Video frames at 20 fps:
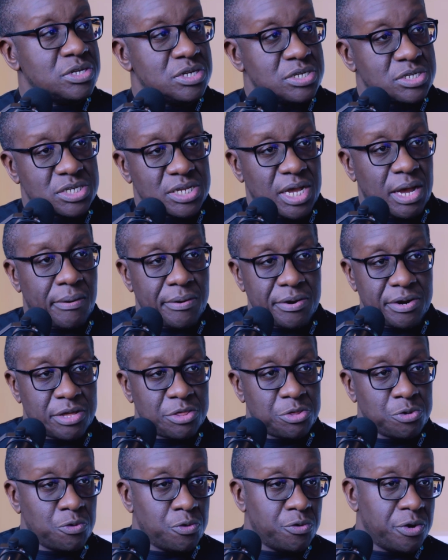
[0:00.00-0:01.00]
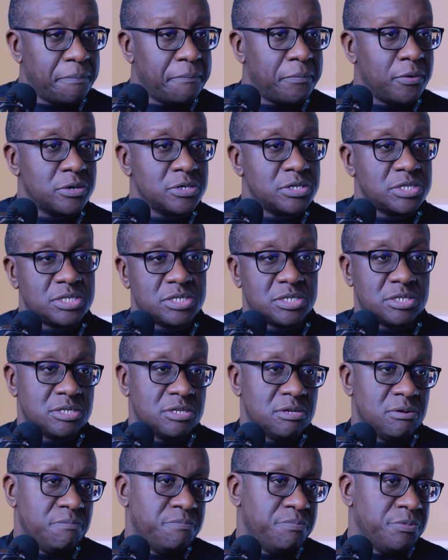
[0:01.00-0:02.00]
scouring through reports
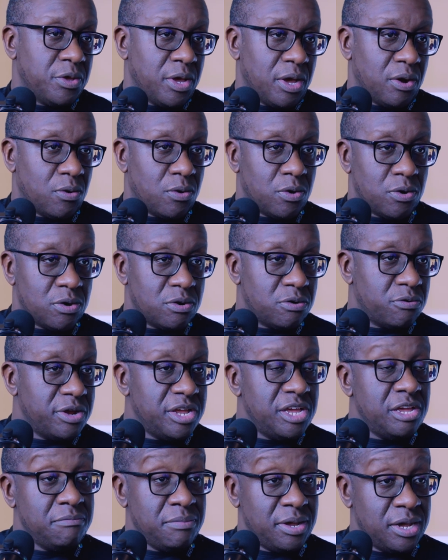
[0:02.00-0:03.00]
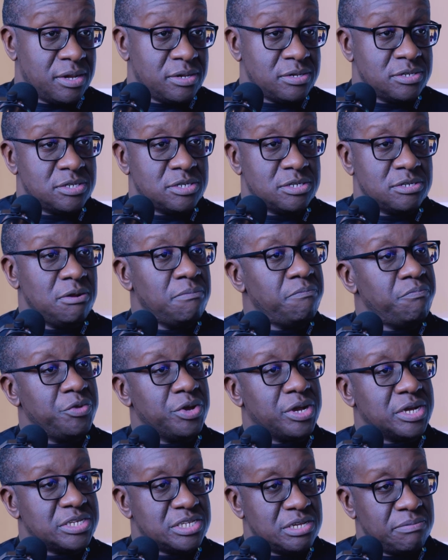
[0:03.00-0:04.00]
or emails, you
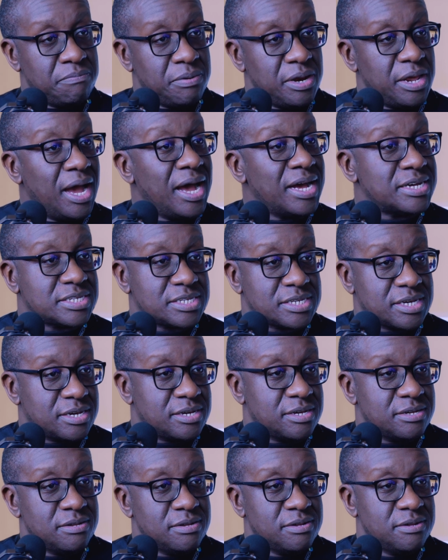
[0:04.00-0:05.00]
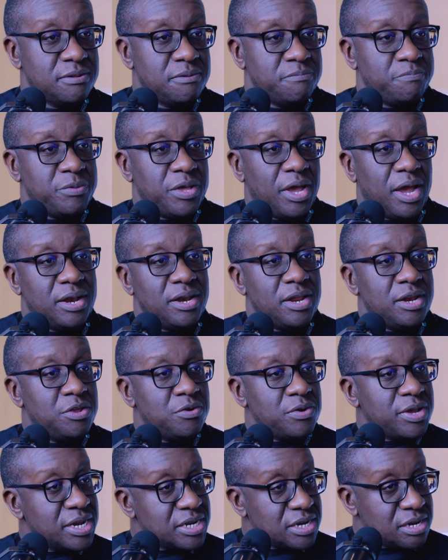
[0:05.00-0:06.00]
can simply ask, and then
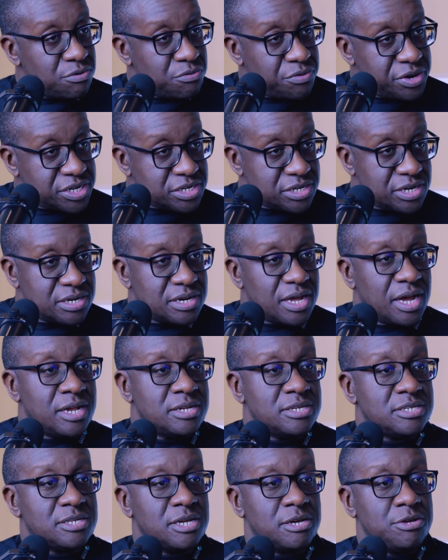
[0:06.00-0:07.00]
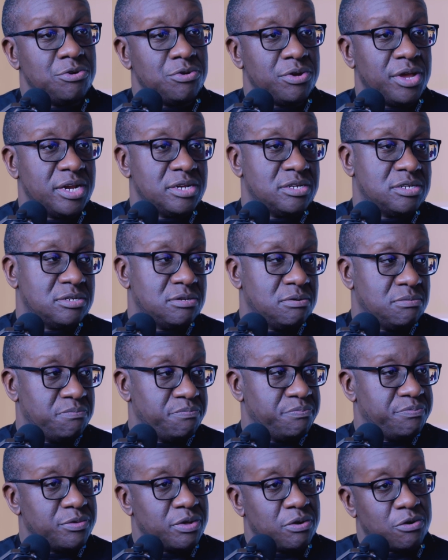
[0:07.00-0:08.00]
you get a reasoned answer, you get
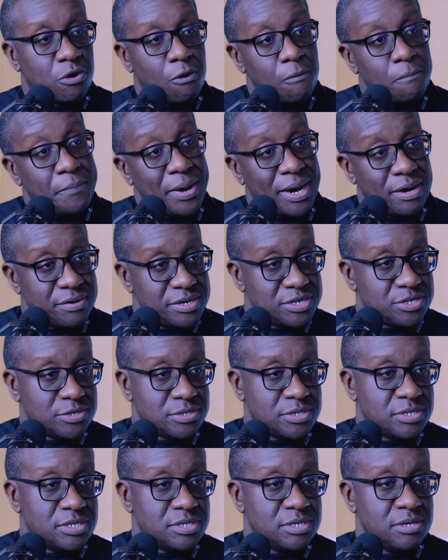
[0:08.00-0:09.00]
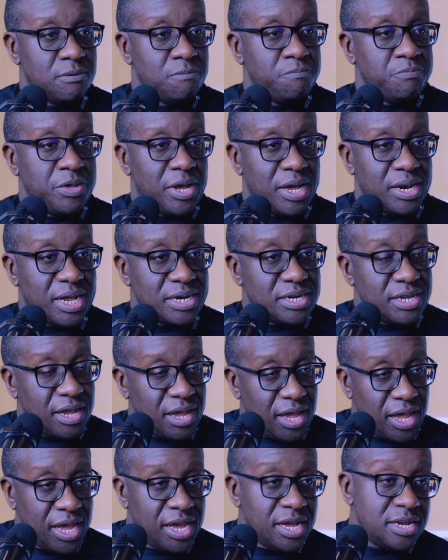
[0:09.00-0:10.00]
comparisons, and
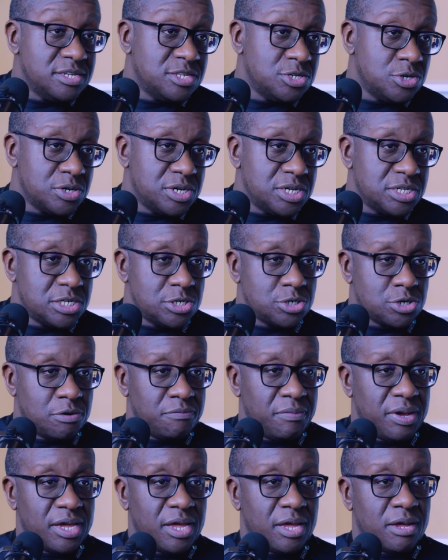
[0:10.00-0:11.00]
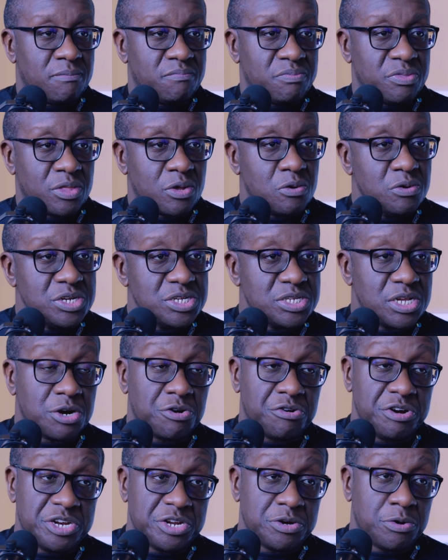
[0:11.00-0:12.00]
that aids your decision making, which is a
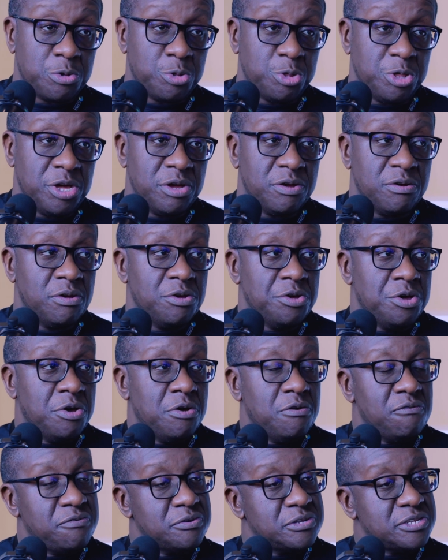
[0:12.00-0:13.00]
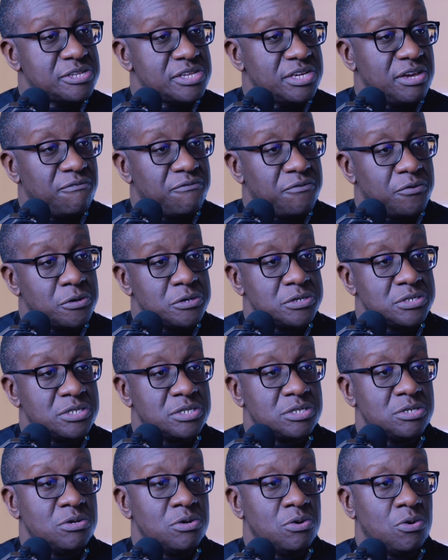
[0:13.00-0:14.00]
critical thing for
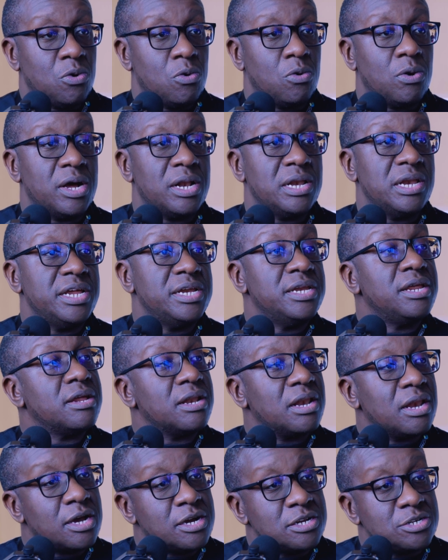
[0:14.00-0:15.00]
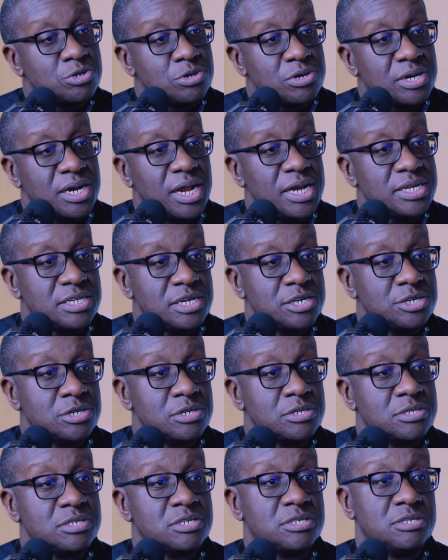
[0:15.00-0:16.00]
CFOs who are leading large
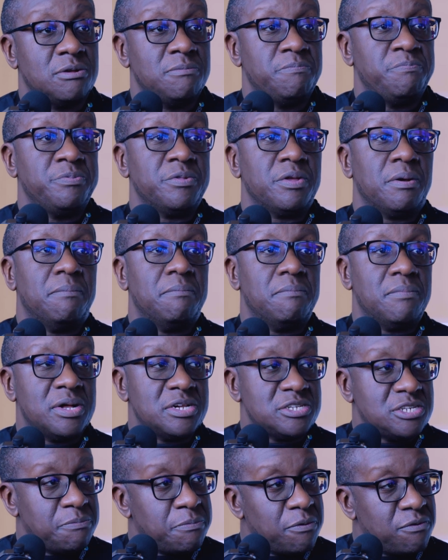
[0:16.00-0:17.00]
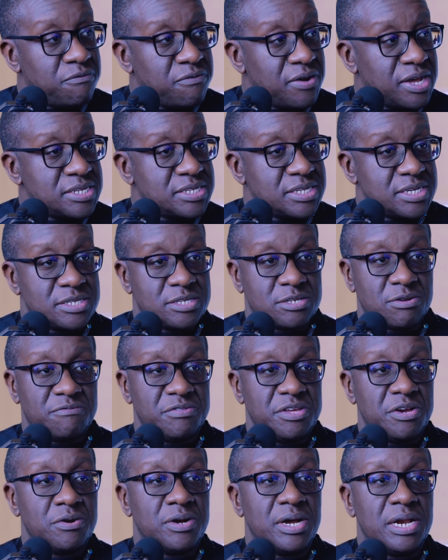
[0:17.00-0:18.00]
organizations. Multiple facets of
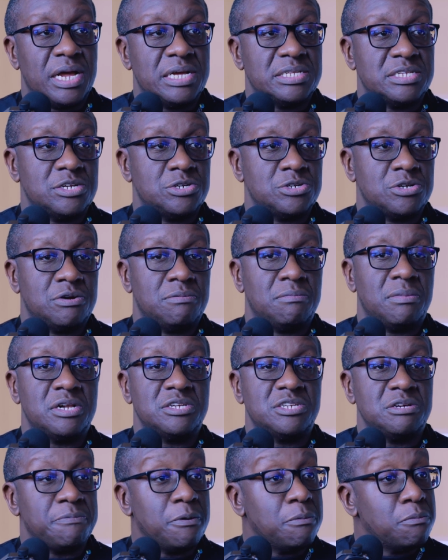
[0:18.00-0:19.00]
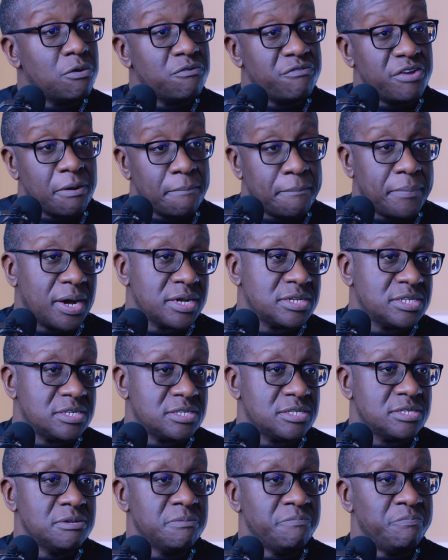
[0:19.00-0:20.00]
the organization, multiple moving
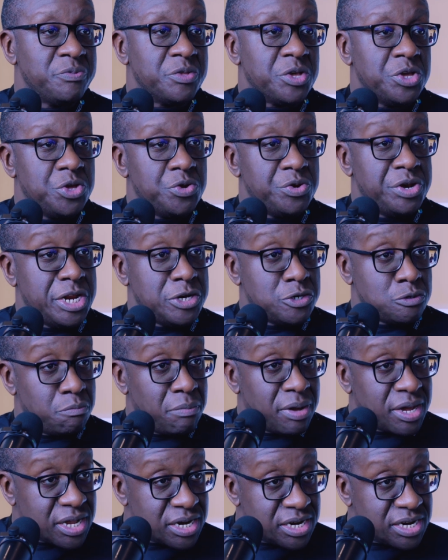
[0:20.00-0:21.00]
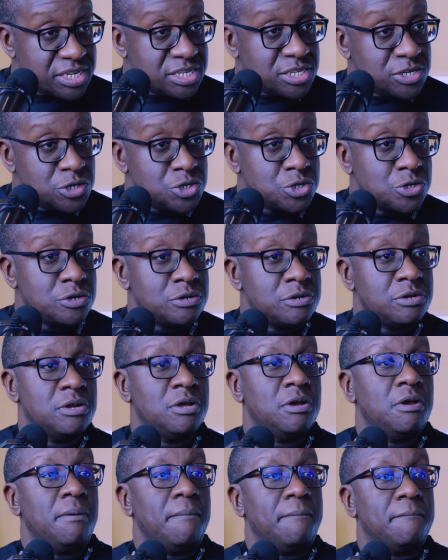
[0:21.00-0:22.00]
parts. You need to make a decision,
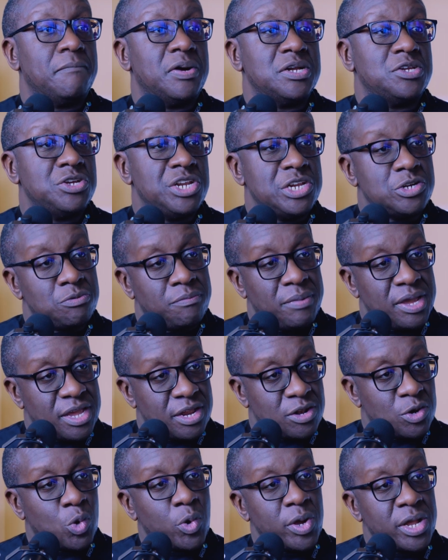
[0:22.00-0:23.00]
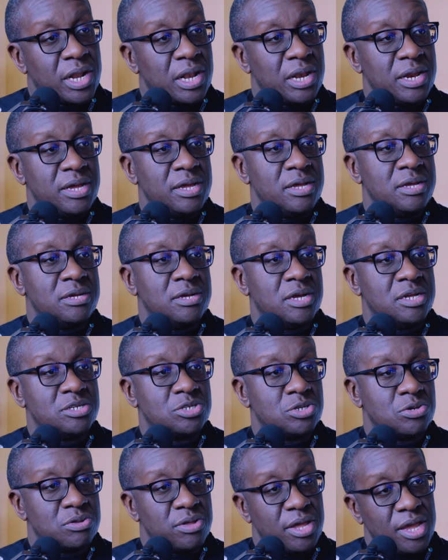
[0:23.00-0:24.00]
but you need to make it quickly. And
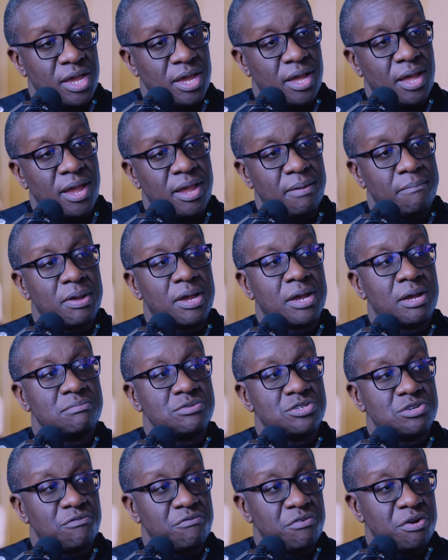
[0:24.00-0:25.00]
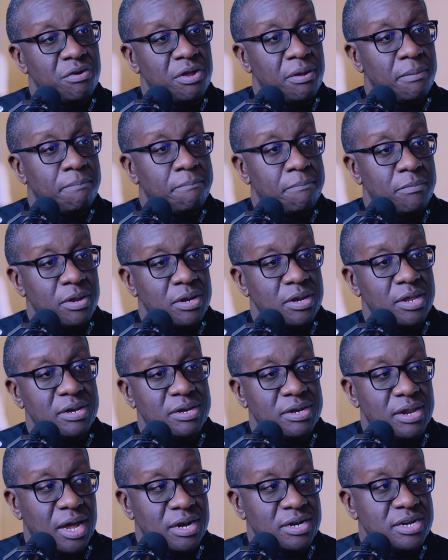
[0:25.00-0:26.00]
so AI becomes
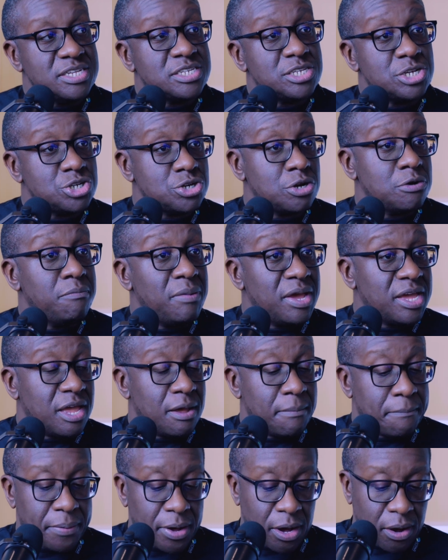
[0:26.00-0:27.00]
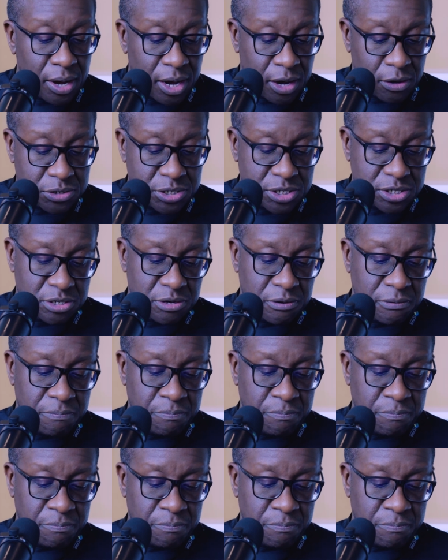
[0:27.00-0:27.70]
a decision-making powerhouse.